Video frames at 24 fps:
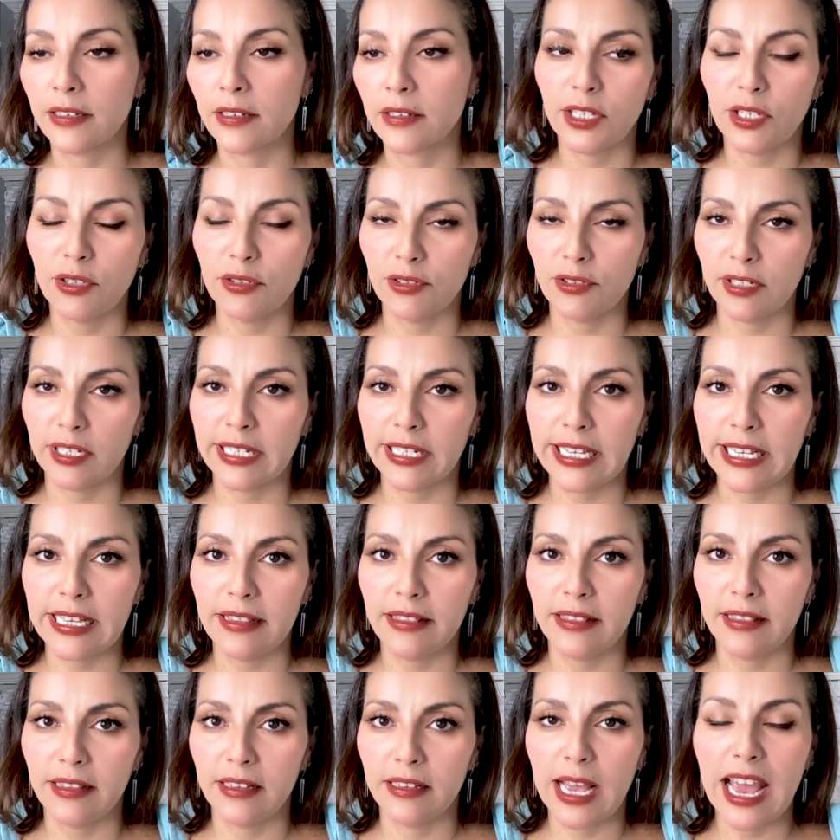
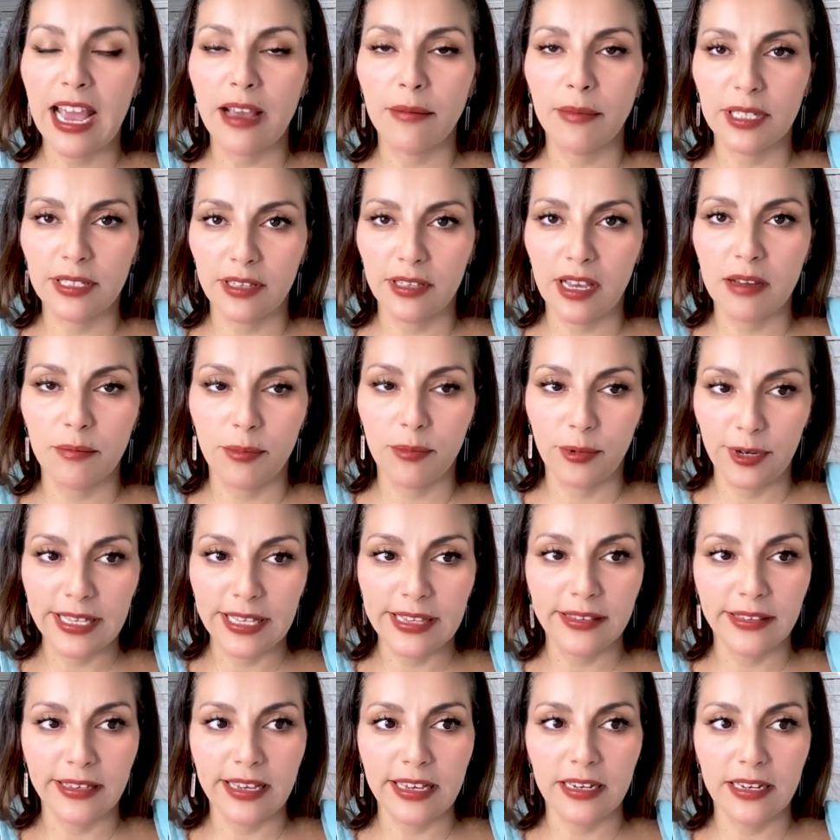Usually Amazon
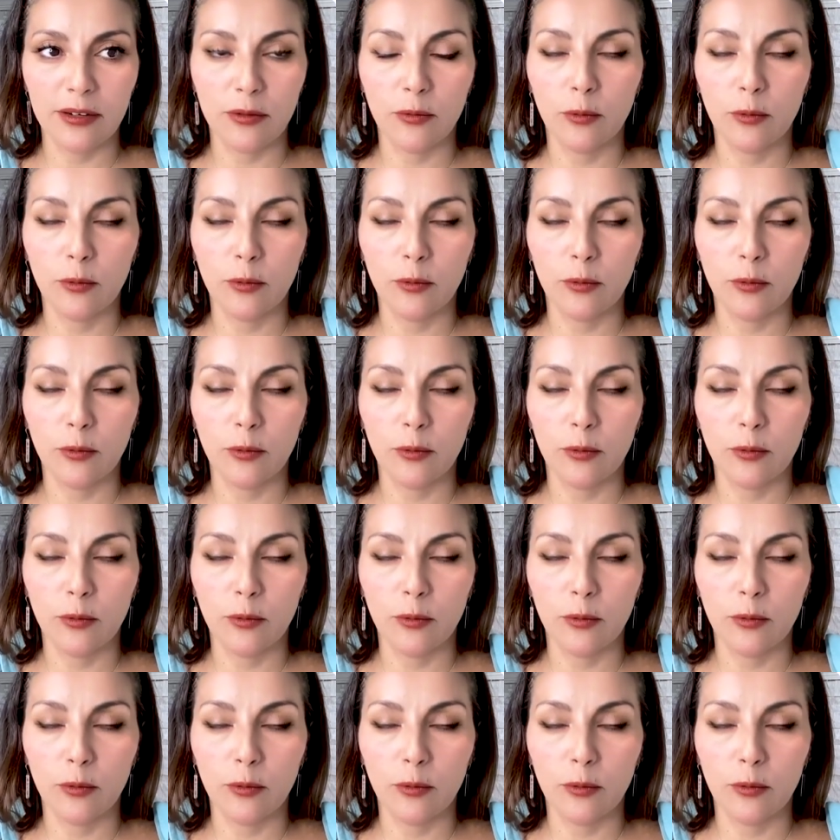prints it